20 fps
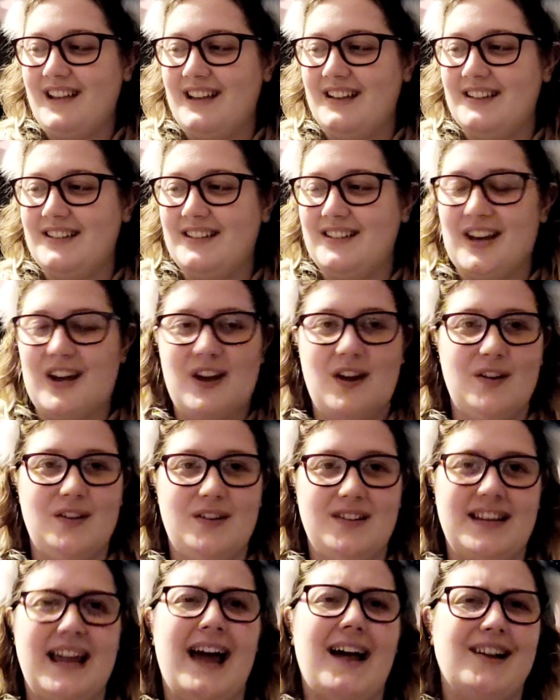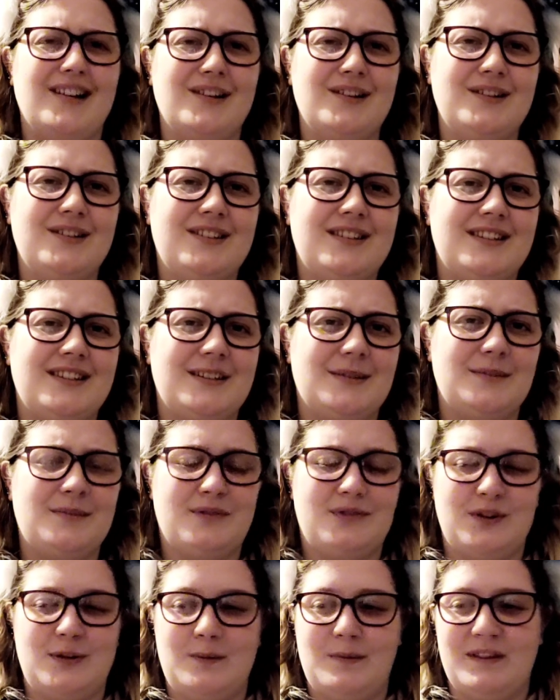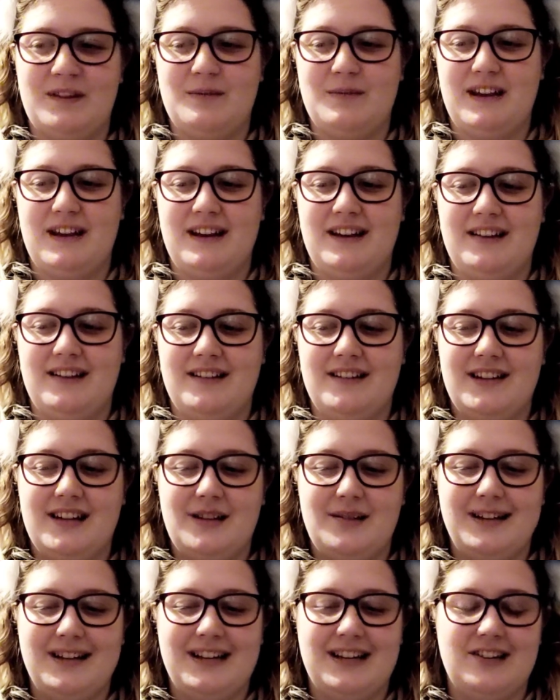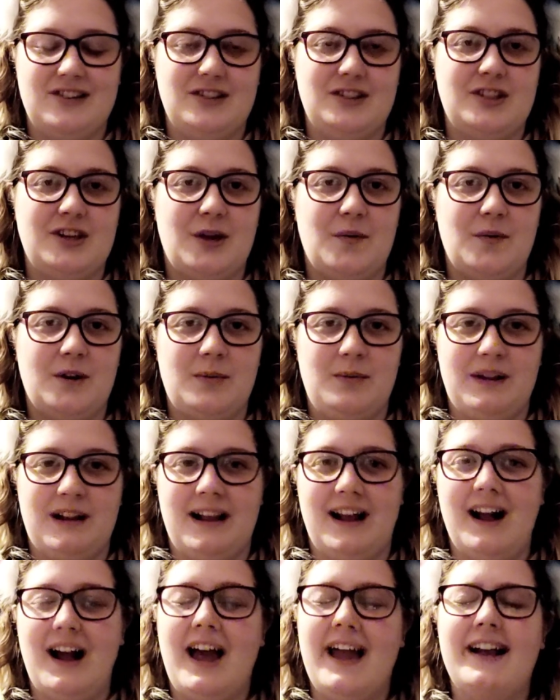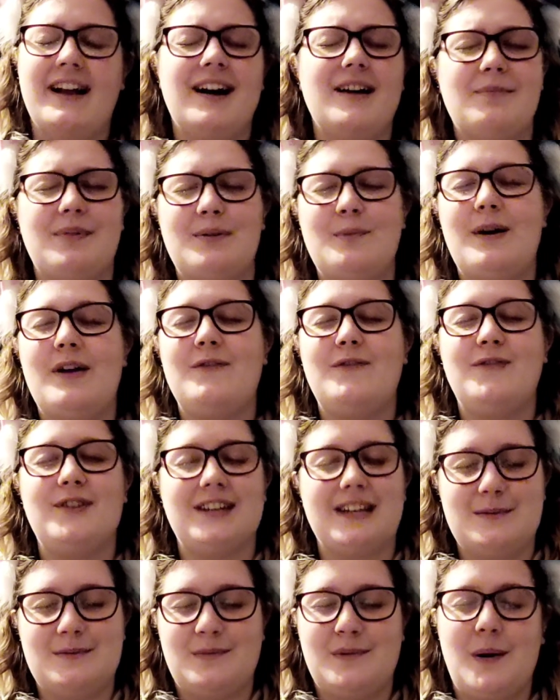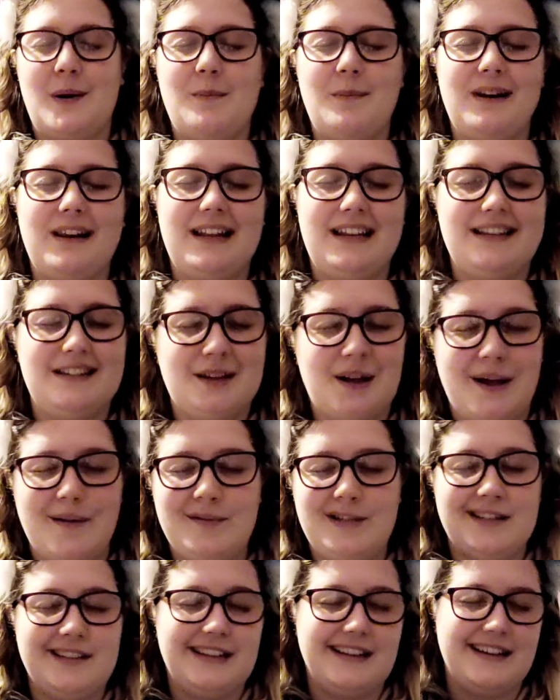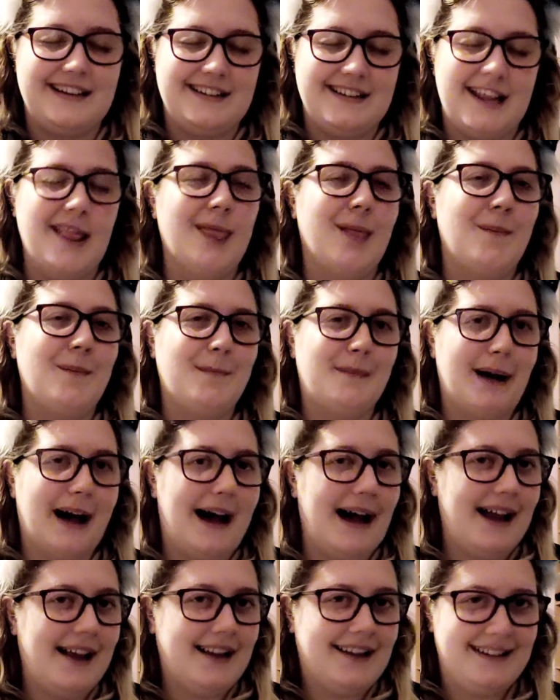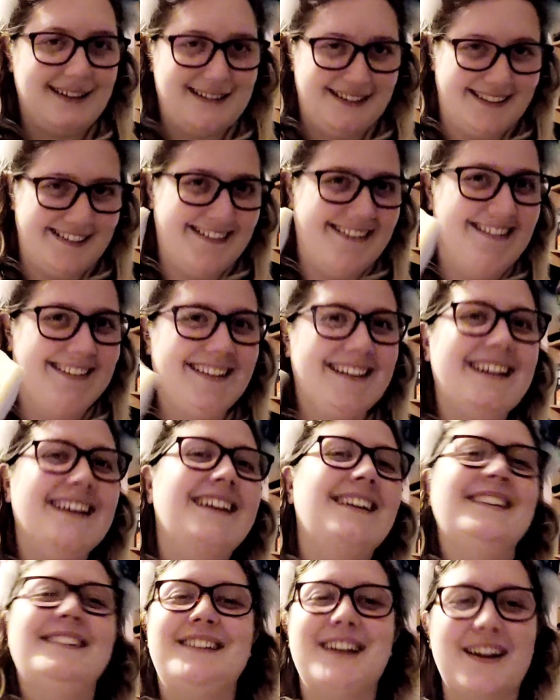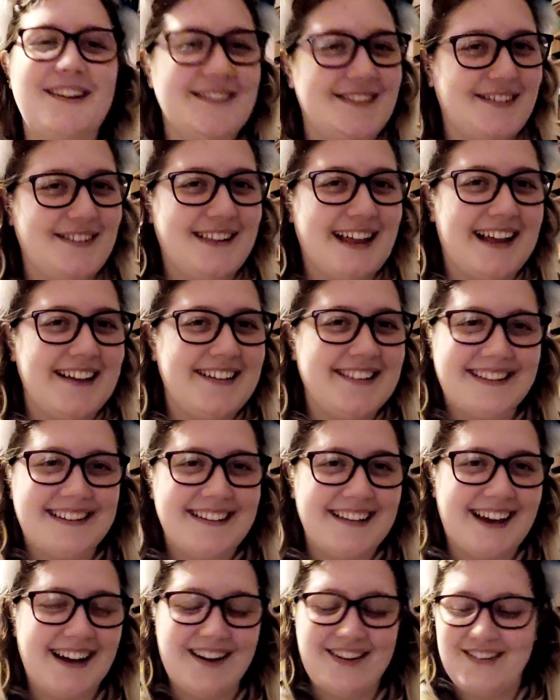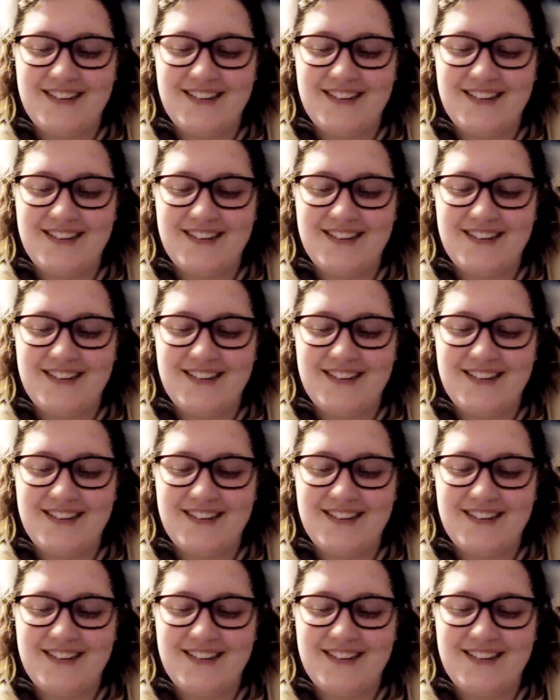So yeah, loosen them before you put them in, because you don't want to be like, I can't put my foot in properly, so I'm just gonna send them back. Don't do that to yourself.